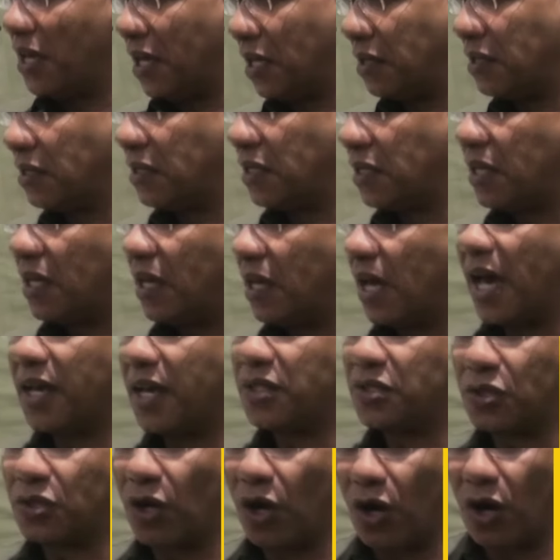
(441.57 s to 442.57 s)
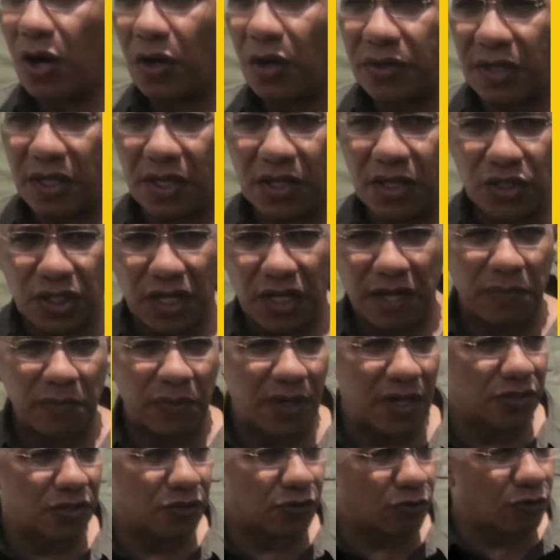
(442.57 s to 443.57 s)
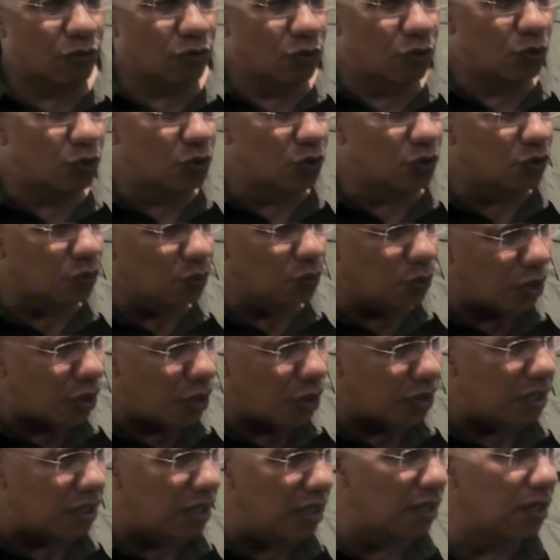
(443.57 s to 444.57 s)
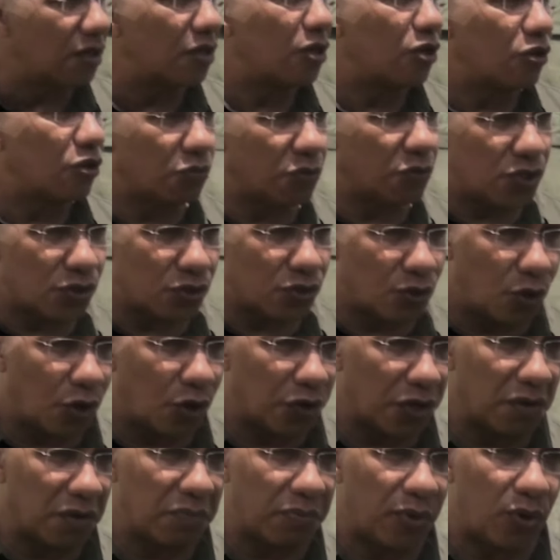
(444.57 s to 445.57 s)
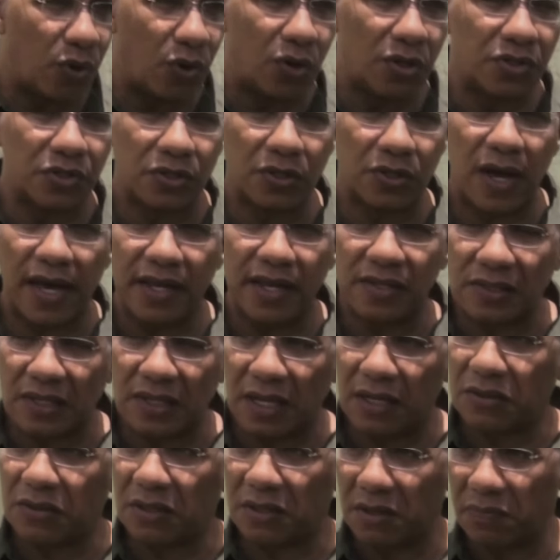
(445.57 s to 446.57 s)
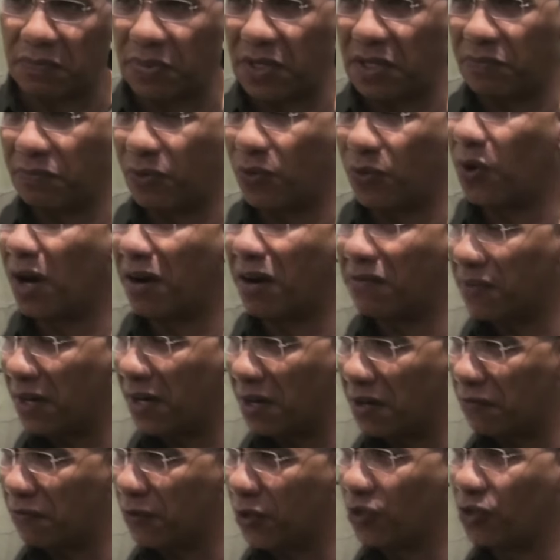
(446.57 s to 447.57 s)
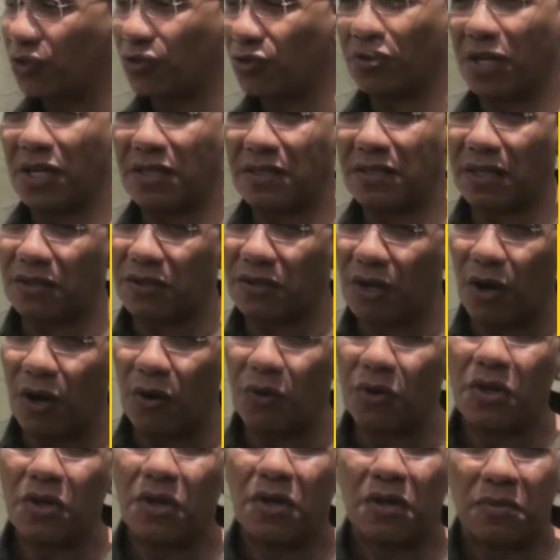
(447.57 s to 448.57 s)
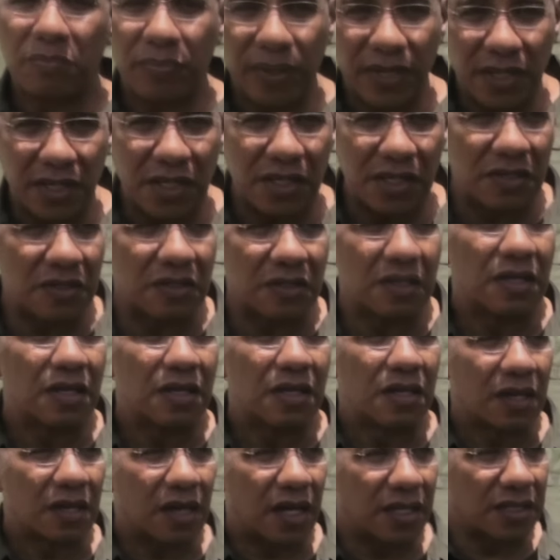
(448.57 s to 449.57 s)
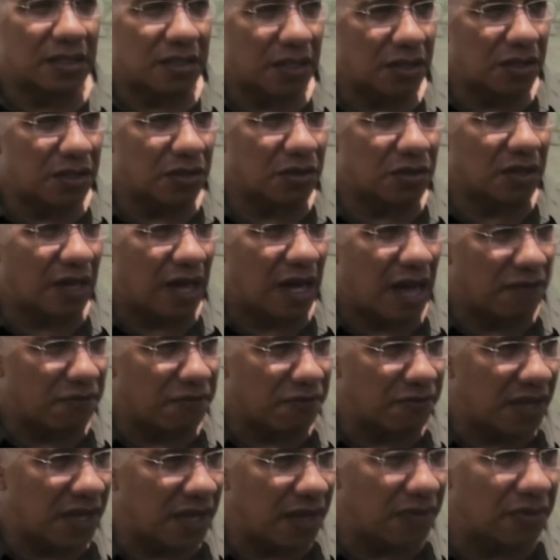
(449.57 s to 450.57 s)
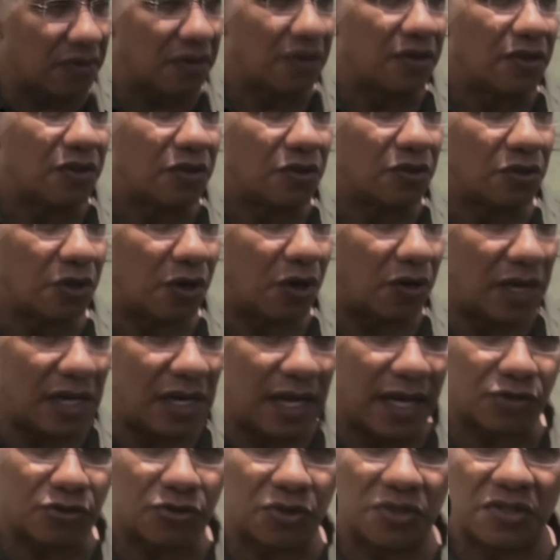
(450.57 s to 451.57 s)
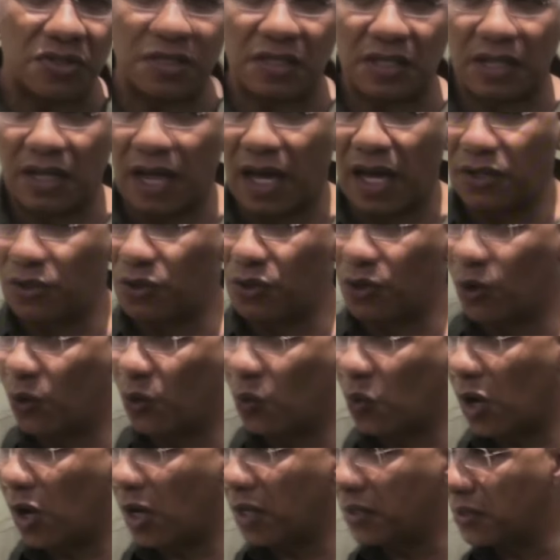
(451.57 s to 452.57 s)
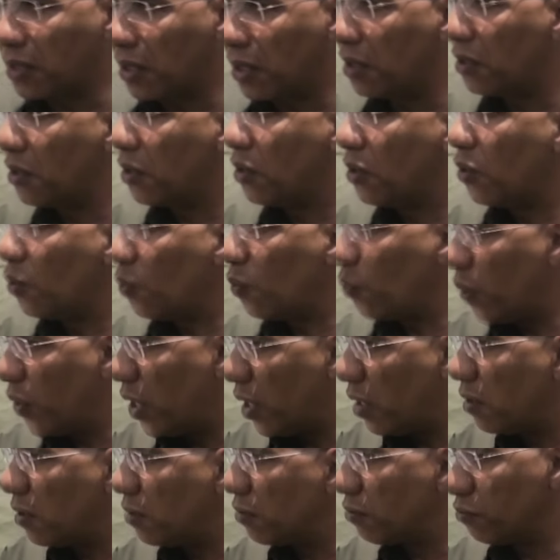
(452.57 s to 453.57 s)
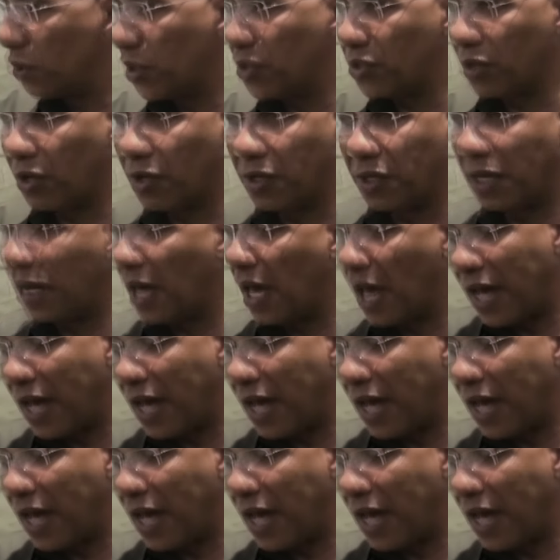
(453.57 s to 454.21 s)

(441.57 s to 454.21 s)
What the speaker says: in, I saw the JPS crews working, restoring poles. So I say to the people who are very frustrated now, please continue to have faith. Your electricity and your water will return.